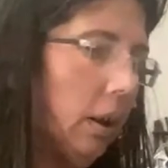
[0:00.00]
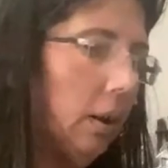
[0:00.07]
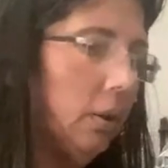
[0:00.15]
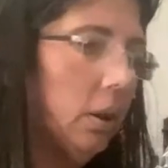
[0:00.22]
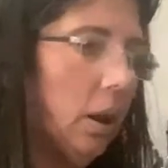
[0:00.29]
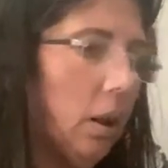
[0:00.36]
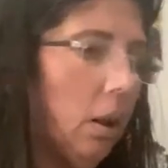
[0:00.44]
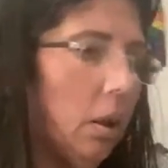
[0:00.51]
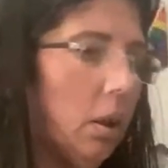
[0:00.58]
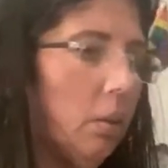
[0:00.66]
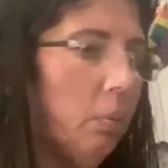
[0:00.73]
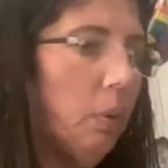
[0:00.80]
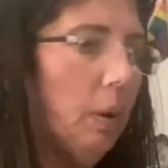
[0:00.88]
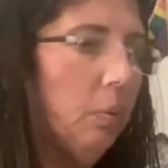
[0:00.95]

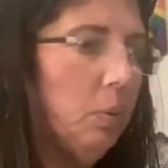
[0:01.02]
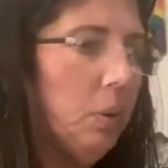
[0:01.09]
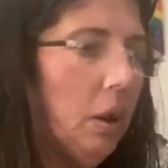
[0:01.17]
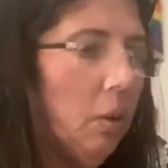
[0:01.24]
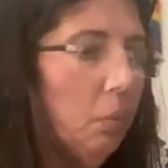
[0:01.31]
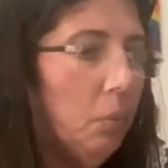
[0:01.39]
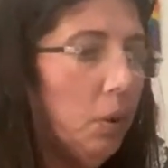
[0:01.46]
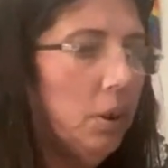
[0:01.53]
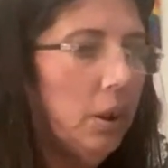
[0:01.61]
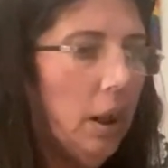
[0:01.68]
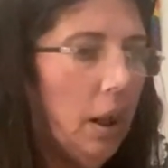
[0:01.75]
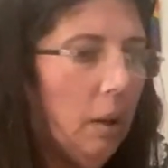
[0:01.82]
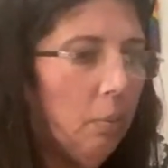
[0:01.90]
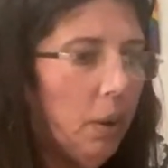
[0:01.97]
$1.50 almost
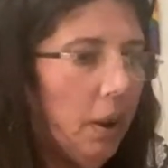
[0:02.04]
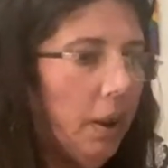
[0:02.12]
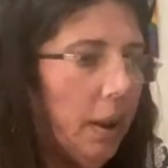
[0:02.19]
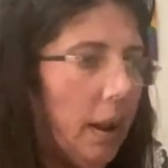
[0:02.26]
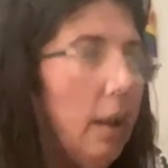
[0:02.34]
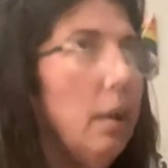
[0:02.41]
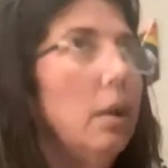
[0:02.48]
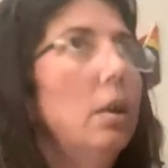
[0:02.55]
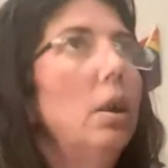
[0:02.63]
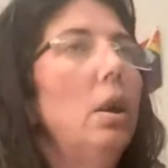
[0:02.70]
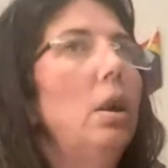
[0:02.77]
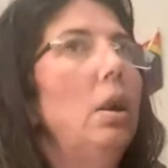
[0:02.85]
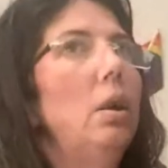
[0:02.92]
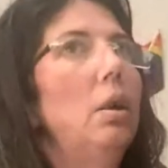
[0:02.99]
everything.
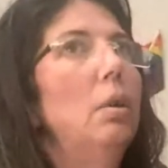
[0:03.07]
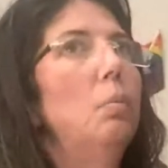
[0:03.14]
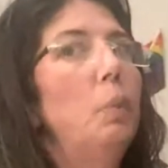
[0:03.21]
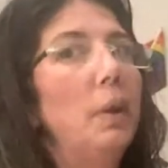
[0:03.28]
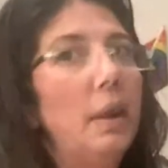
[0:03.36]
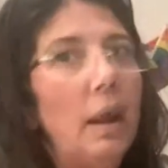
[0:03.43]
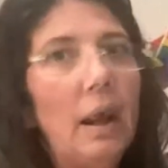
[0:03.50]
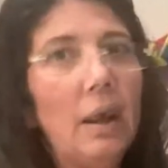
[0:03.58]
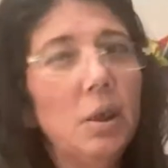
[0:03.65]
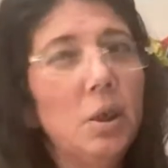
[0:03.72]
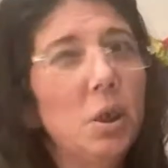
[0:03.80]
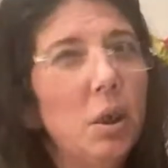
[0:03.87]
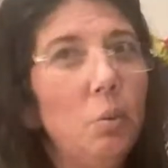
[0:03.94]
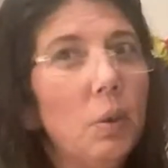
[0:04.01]
But they
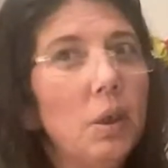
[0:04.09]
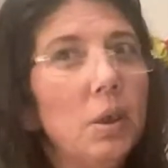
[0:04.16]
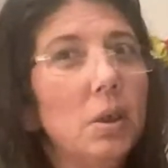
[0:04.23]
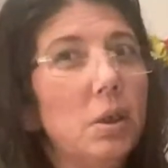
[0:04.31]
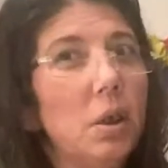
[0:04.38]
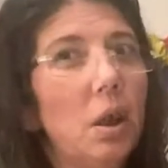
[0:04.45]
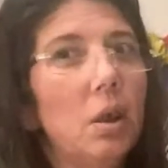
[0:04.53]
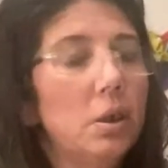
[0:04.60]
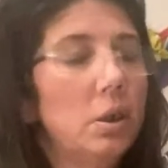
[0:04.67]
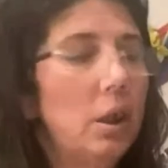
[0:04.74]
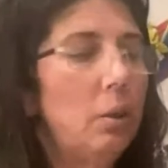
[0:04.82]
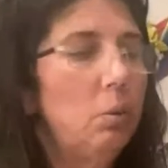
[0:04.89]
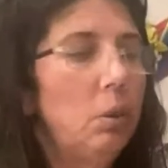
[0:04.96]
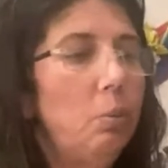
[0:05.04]
actually went to
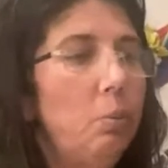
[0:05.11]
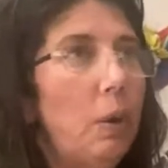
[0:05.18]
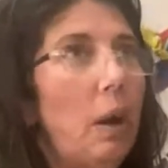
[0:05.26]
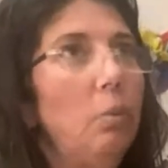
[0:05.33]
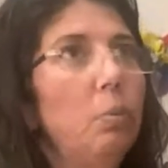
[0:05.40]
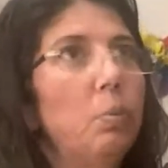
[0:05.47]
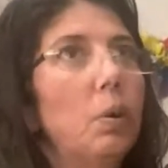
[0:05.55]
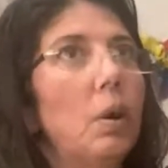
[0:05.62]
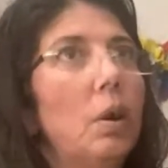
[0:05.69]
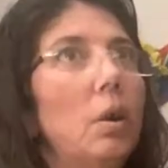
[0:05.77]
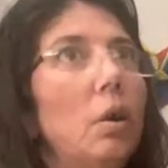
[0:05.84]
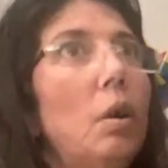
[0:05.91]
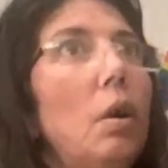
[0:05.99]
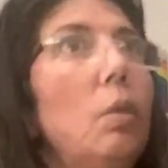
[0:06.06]
$1.75 for
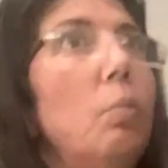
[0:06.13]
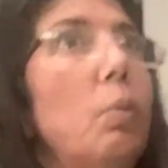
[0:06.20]
over